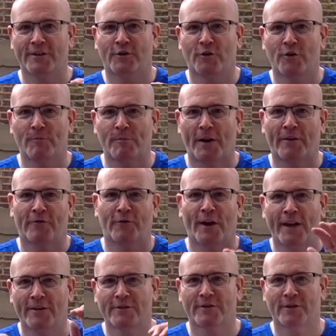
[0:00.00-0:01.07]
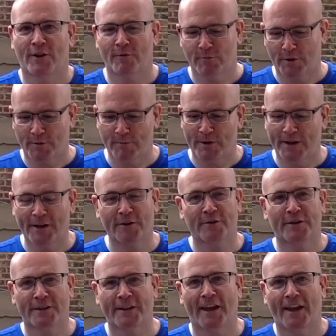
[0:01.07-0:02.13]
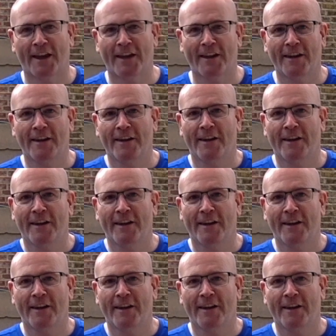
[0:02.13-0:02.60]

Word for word: two of my friends are with me here today,